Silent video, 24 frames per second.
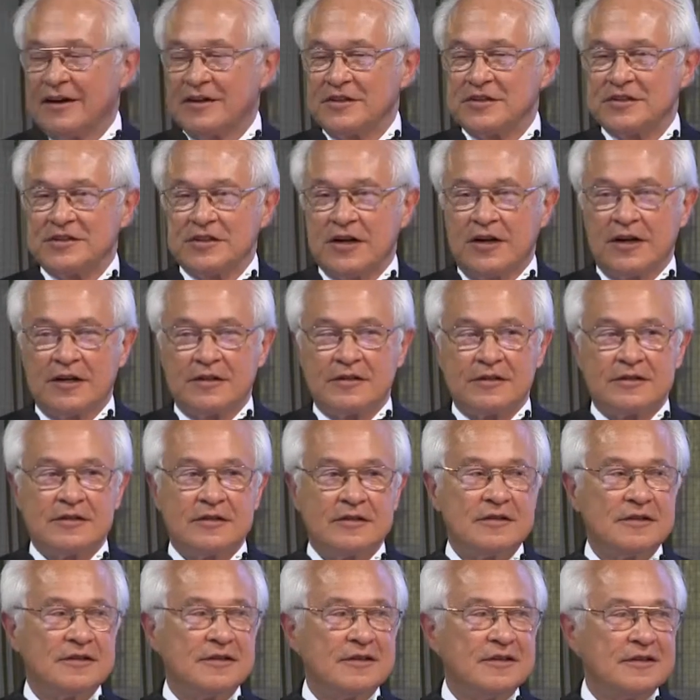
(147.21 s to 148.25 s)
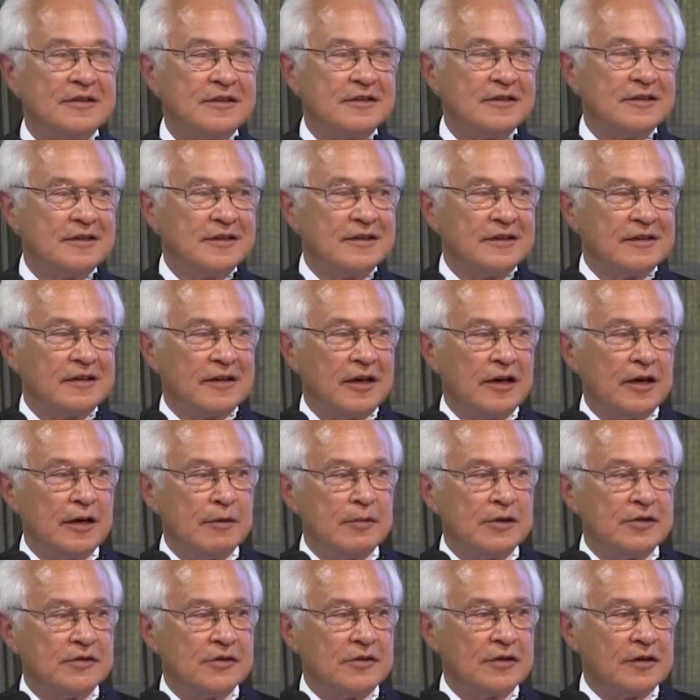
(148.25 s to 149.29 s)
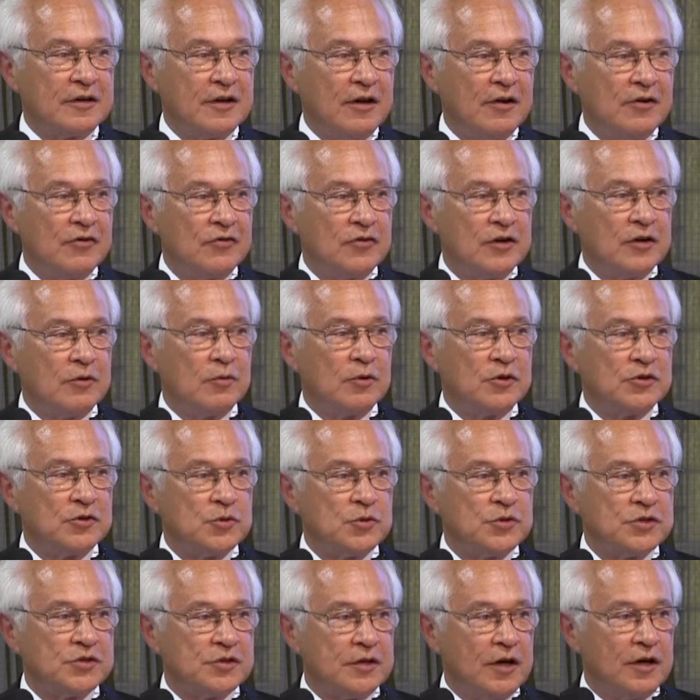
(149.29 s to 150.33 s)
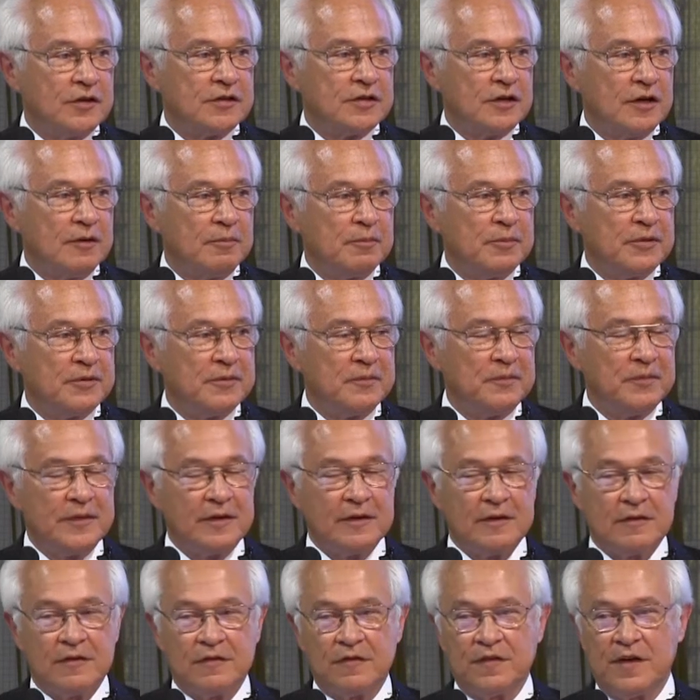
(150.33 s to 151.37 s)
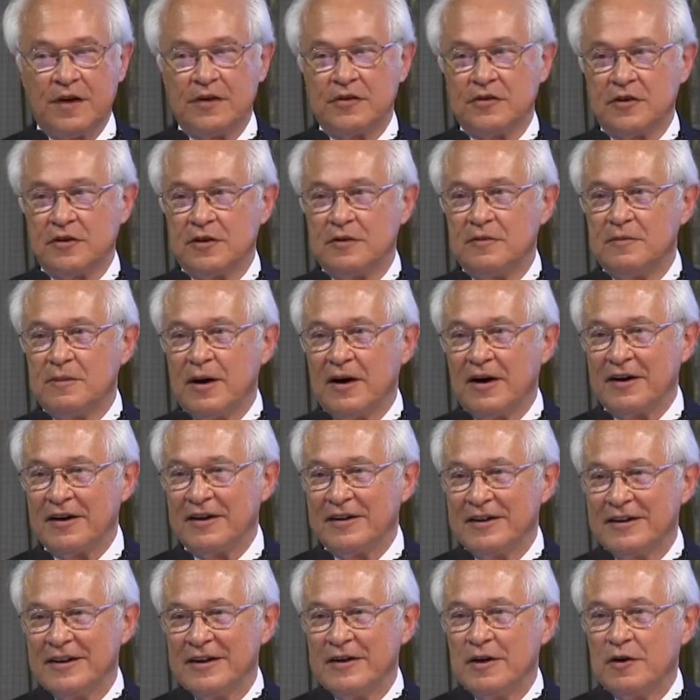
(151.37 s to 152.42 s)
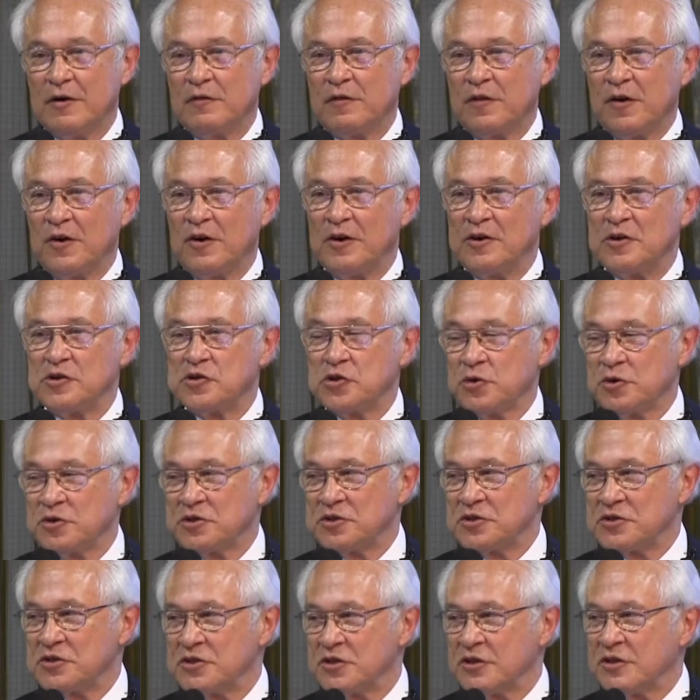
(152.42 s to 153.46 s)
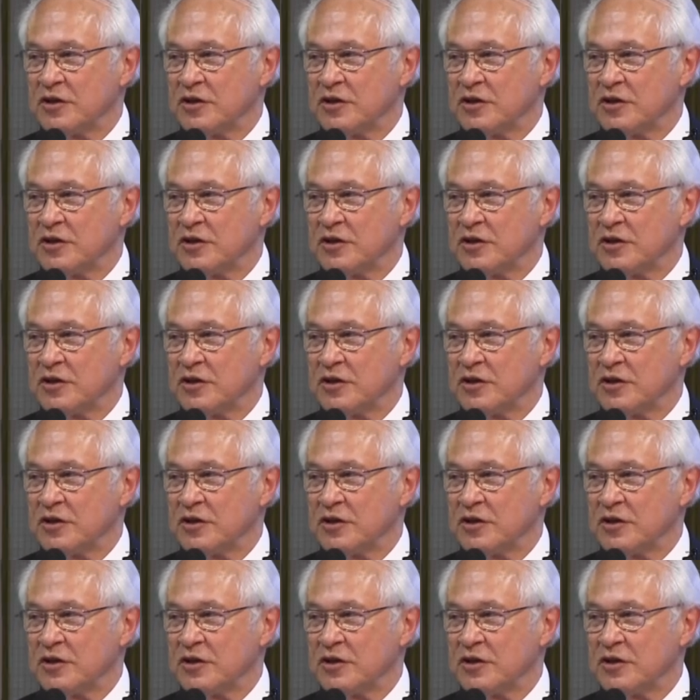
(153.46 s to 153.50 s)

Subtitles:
a site came into the country, which was Get Up, funded by foreign sources